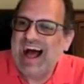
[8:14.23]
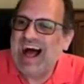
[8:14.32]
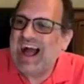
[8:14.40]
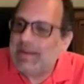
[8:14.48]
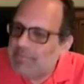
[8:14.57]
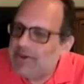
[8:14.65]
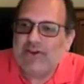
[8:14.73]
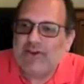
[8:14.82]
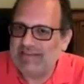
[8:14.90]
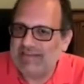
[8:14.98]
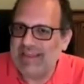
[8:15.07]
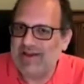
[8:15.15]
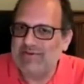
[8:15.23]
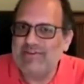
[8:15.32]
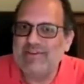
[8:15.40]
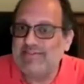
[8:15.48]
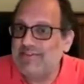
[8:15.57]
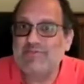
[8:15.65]
I'm curious now,
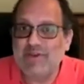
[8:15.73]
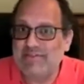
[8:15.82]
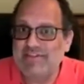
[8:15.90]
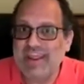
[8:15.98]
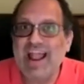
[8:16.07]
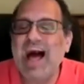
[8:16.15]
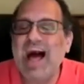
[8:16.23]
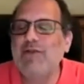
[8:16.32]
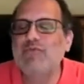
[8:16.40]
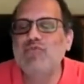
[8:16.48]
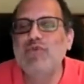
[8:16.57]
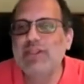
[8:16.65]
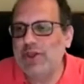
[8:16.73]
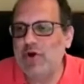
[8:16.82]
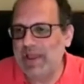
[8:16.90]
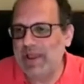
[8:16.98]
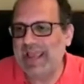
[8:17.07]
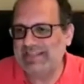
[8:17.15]
does this resonate? I really
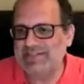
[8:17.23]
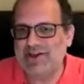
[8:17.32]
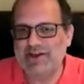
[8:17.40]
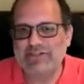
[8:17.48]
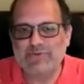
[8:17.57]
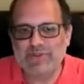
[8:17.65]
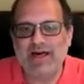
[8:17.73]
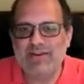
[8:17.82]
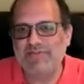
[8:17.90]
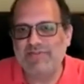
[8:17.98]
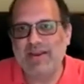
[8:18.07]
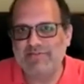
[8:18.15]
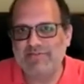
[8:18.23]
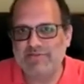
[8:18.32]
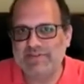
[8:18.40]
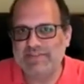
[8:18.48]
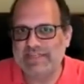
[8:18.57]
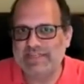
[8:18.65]
hope I get to talk to a lot of you high school
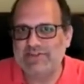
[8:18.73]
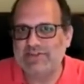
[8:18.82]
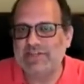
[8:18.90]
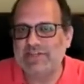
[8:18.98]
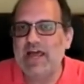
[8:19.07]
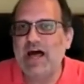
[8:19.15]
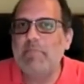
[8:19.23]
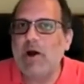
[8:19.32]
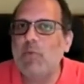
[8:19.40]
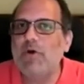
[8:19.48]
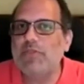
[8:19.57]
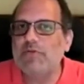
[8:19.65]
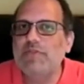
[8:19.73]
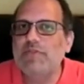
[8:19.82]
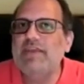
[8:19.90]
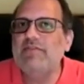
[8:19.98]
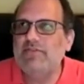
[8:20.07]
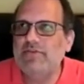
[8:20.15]
physics teachers about whether
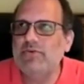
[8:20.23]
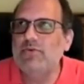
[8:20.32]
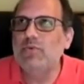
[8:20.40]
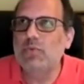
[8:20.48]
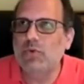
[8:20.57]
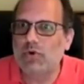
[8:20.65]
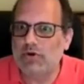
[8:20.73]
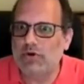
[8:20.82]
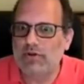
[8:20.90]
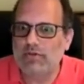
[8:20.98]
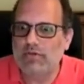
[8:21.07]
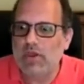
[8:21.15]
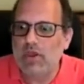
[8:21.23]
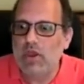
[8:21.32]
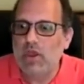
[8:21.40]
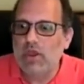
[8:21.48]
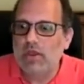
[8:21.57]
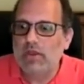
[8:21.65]
these two words,
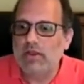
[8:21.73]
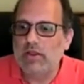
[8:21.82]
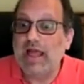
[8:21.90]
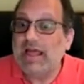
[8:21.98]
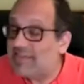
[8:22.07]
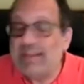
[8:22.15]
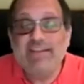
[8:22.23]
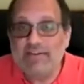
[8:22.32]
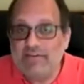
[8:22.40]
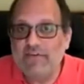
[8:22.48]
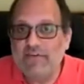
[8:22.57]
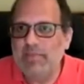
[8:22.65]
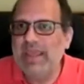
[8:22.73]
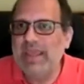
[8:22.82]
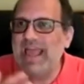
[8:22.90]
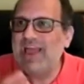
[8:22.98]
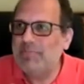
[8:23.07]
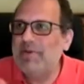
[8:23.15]
as they did for me,
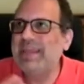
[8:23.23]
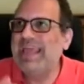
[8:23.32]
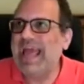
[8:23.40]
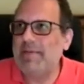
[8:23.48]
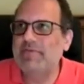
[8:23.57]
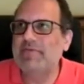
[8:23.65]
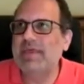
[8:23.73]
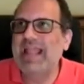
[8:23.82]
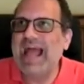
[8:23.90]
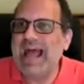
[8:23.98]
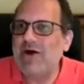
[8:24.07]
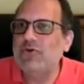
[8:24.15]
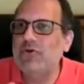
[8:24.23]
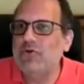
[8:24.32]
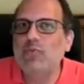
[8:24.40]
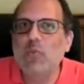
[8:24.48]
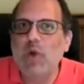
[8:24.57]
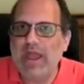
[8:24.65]
help encapsulate how
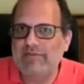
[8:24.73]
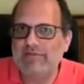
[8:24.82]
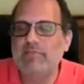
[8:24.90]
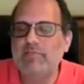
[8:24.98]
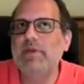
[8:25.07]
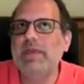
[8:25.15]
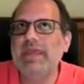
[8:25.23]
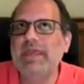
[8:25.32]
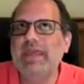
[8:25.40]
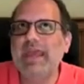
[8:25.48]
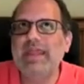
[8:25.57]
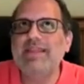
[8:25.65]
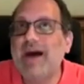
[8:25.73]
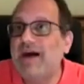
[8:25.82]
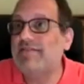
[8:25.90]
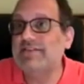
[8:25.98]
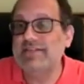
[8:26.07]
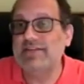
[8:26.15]
you went from being a
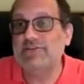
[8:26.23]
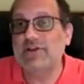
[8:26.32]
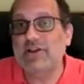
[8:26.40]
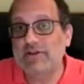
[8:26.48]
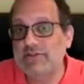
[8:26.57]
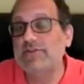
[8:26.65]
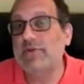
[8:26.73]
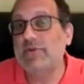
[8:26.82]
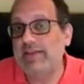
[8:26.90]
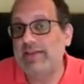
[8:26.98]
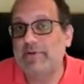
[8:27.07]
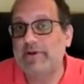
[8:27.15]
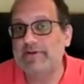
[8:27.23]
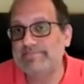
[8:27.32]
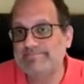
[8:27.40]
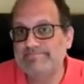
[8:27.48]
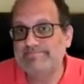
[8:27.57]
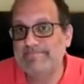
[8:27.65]
novice teacher to an expert.
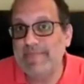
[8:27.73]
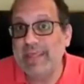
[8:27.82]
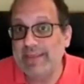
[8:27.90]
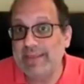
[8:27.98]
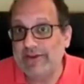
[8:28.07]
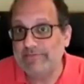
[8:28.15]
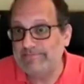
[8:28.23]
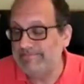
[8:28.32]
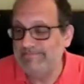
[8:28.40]
Thank you.